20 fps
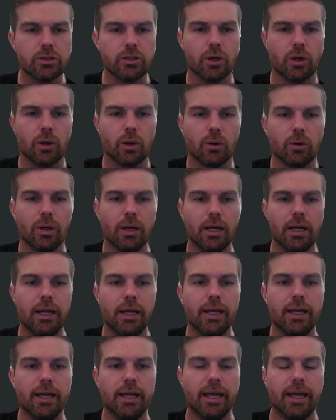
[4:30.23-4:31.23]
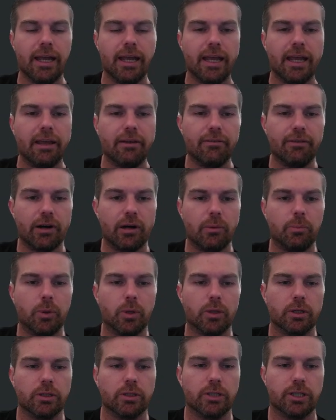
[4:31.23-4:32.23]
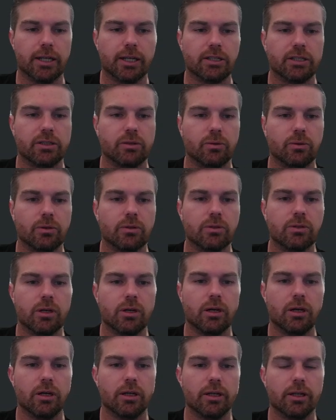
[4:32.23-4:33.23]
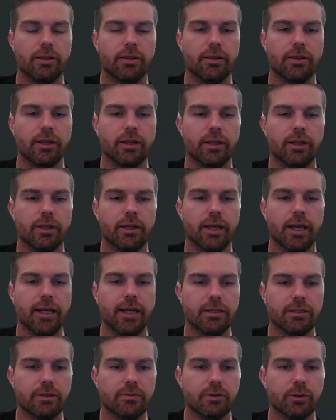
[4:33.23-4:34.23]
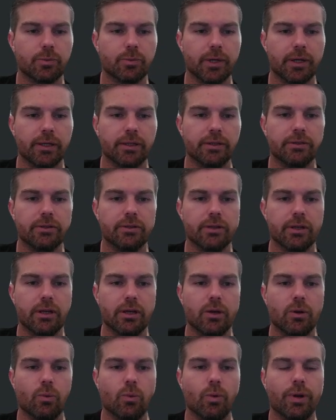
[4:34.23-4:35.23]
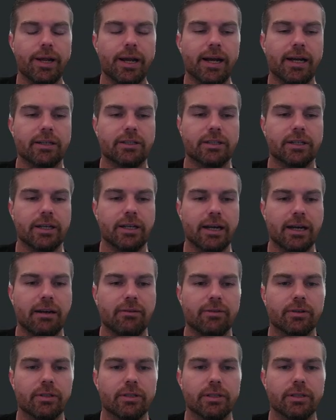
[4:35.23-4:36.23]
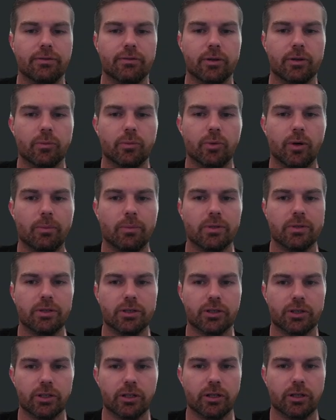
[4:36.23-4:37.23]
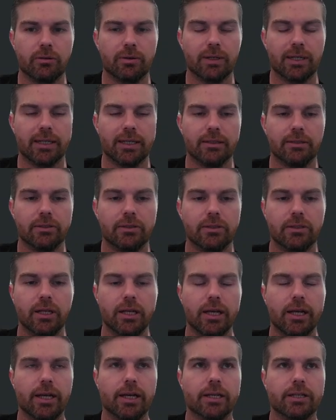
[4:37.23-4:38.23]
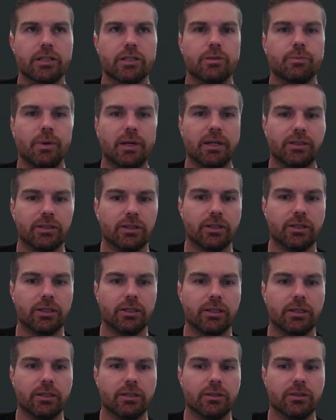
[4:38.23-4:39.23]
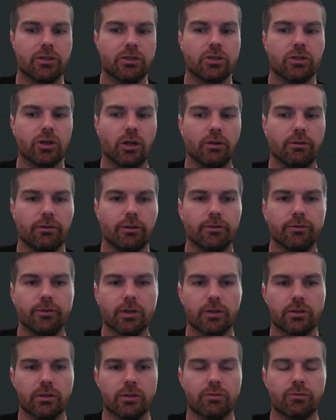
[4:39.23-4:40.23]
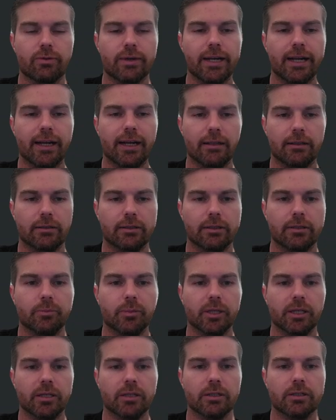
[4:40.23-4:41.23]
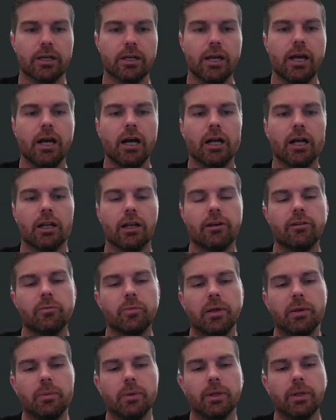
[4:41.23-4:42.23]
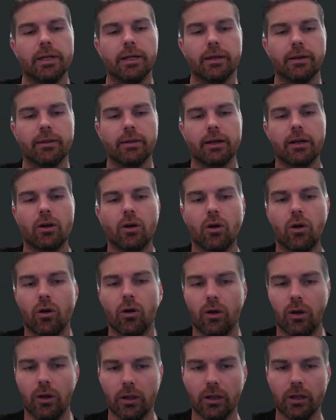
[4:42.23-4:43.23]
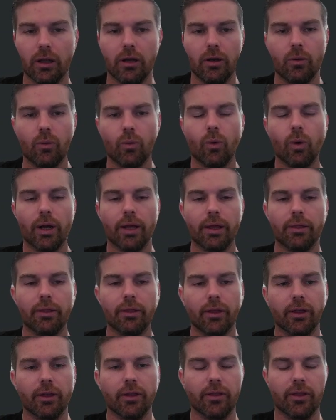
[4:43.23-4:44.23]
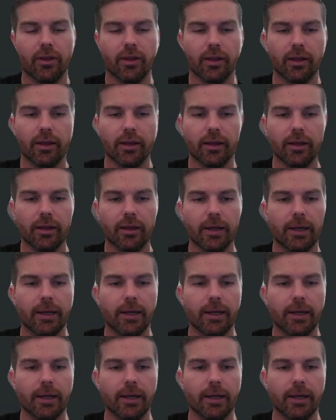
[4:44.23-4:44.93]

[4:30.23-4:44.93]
So if our opponent checks to us on the ace of spades, we actually have a different proposition on our hands, especially solver versus reality, because a lot of people hear that call with the